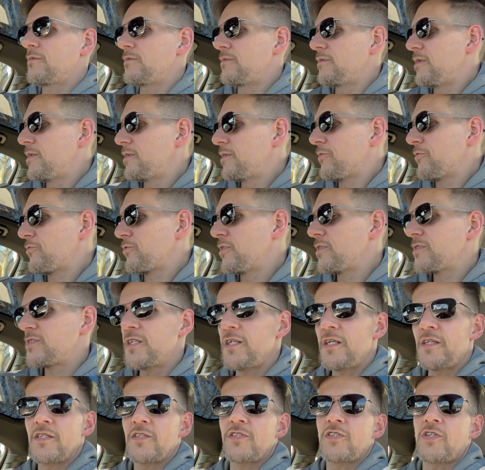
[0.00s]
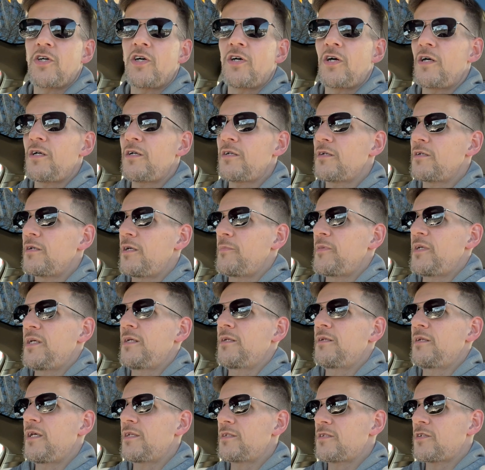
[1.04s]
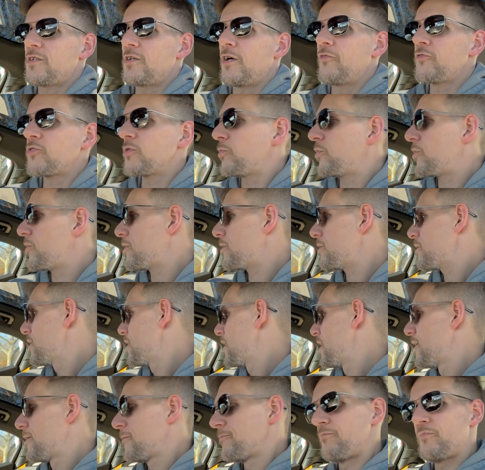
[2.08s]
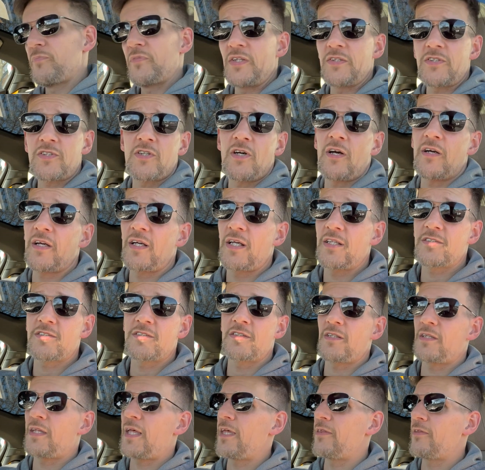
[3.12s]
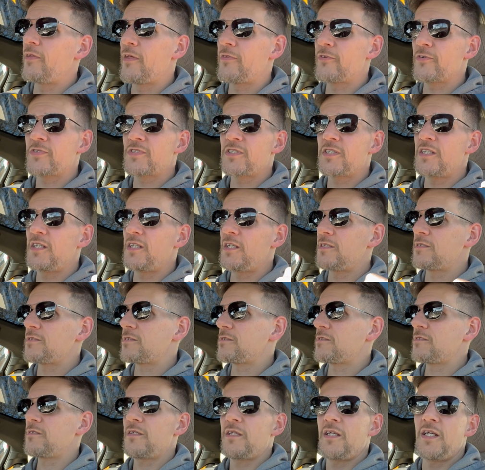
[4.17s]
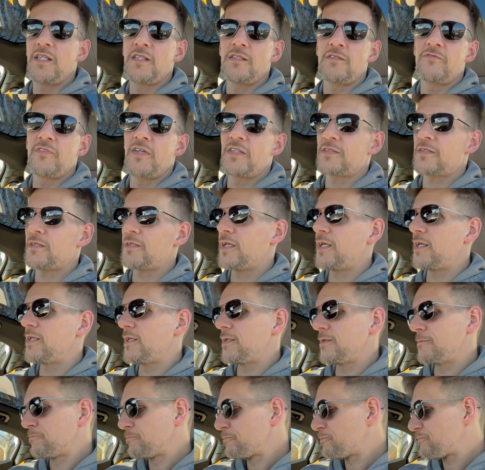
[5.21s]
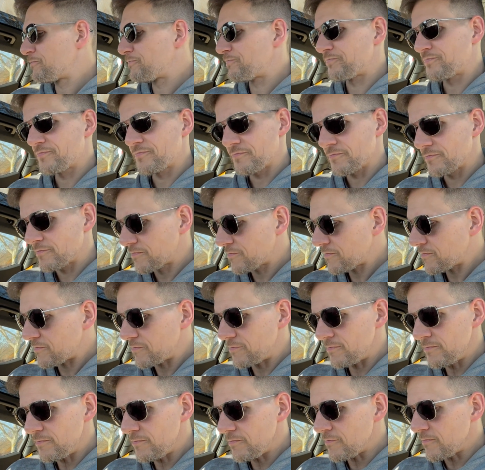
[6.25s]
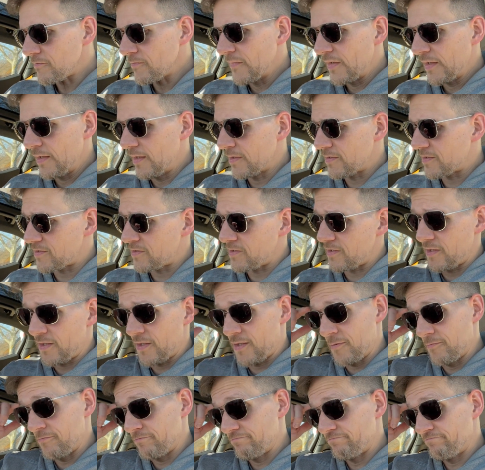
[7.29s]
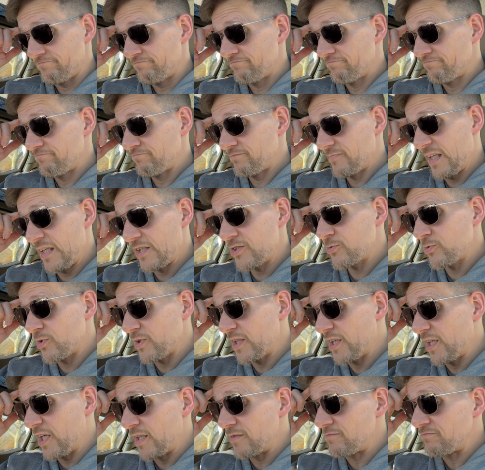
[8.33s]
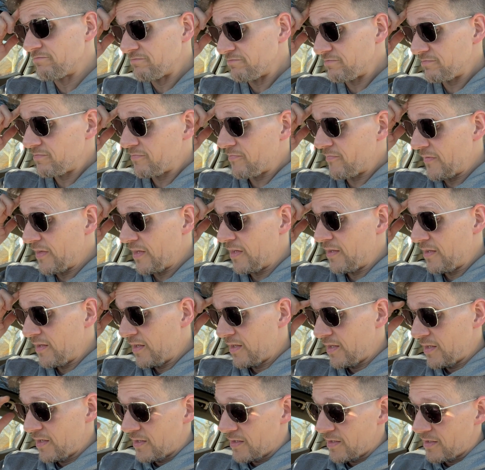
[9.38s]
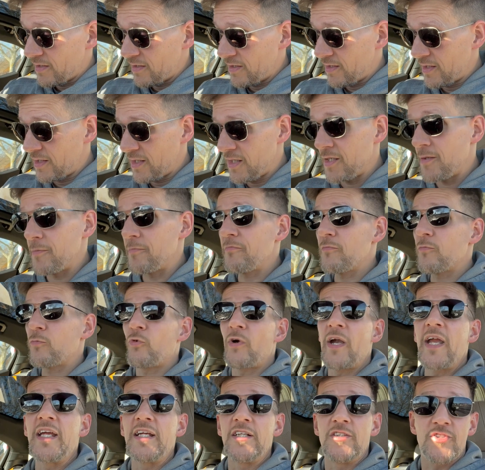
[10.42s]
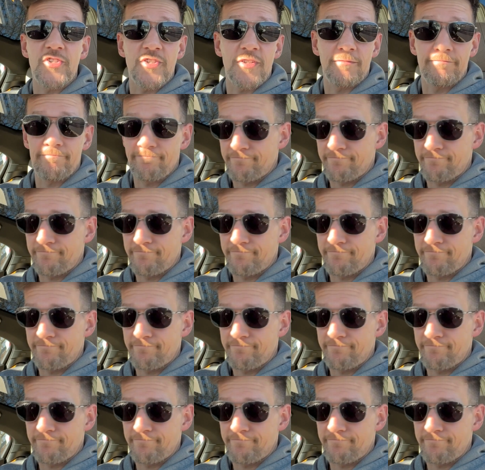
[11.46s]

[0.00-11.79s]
the front seat of this car. I mean, it's comfortable. This car has the leather seats, heated, ventilated. It's really good. Range.